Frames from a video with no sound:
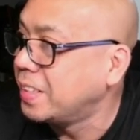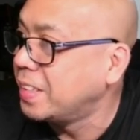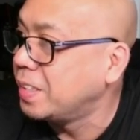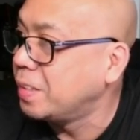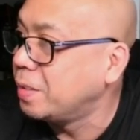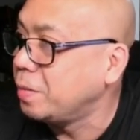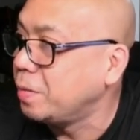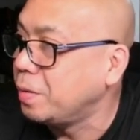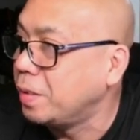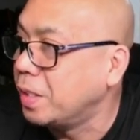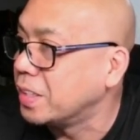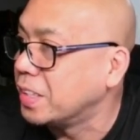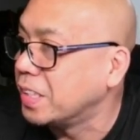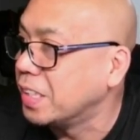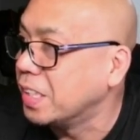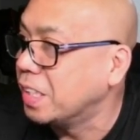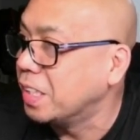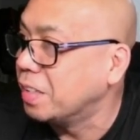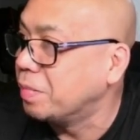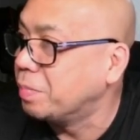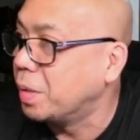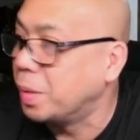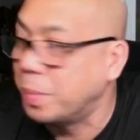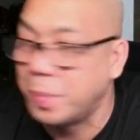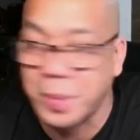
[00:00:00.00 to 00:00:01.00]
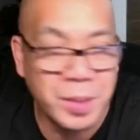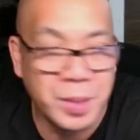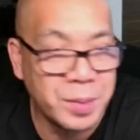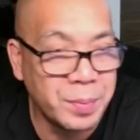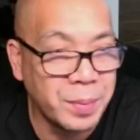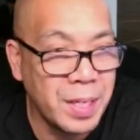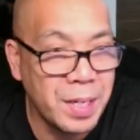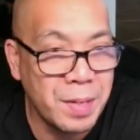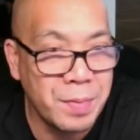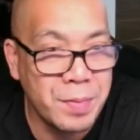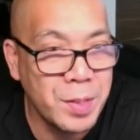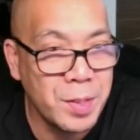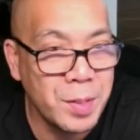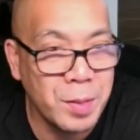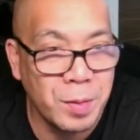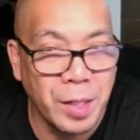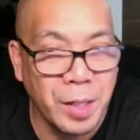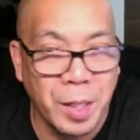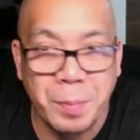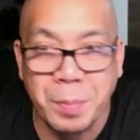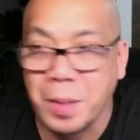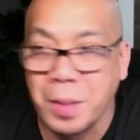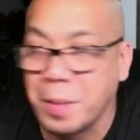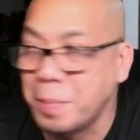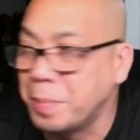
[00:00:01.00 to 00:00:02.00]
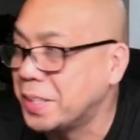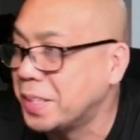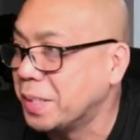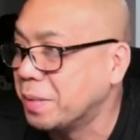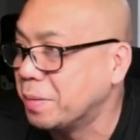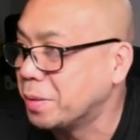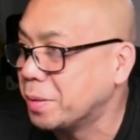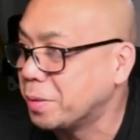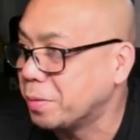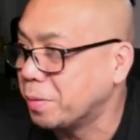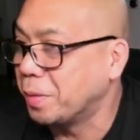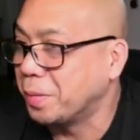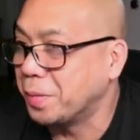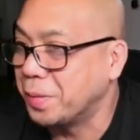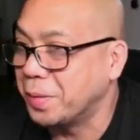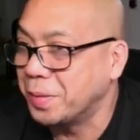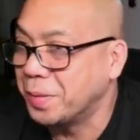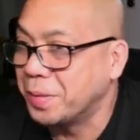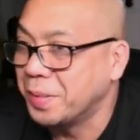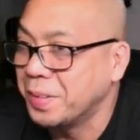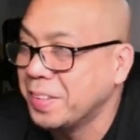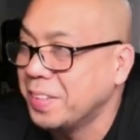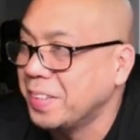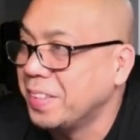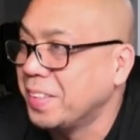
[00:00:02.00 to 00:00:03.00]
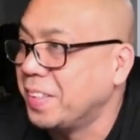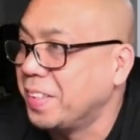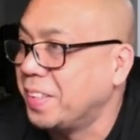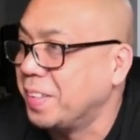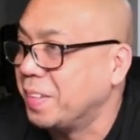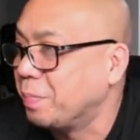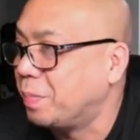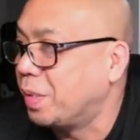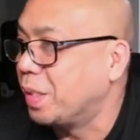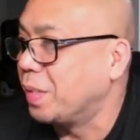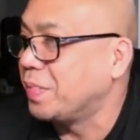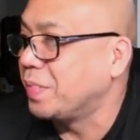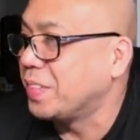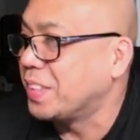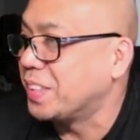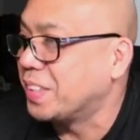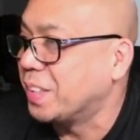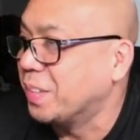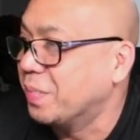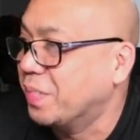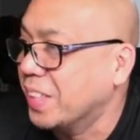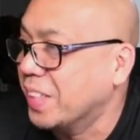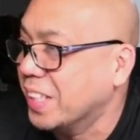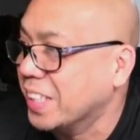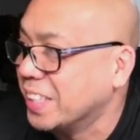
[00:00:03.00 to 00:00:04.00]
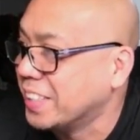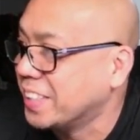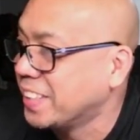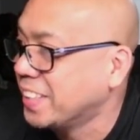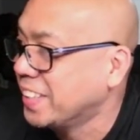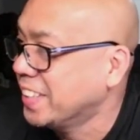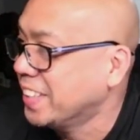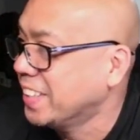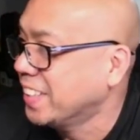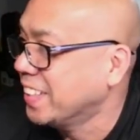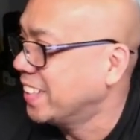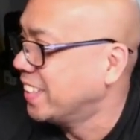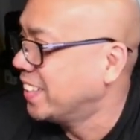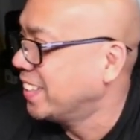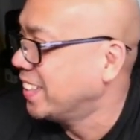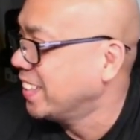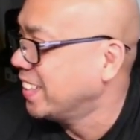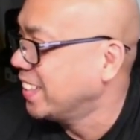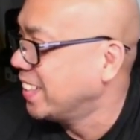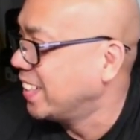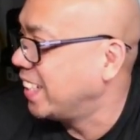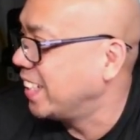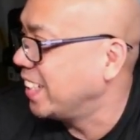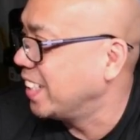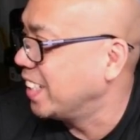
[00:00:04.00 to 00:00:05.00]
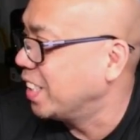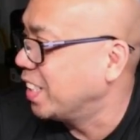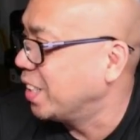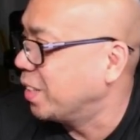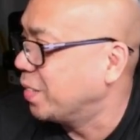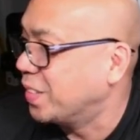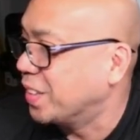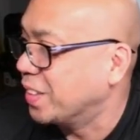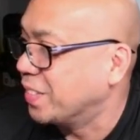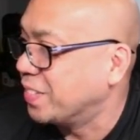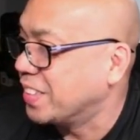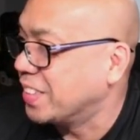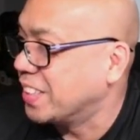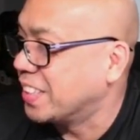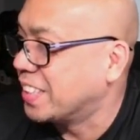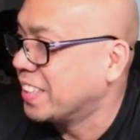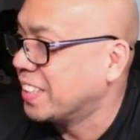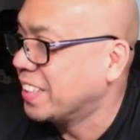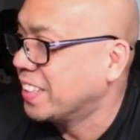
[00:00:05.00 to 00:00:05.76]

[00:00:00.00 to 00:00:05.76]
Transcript: Who doesn't love puppies, man? If you don't like puppies, something's wrong with you. Puppies are the best. I love puppies.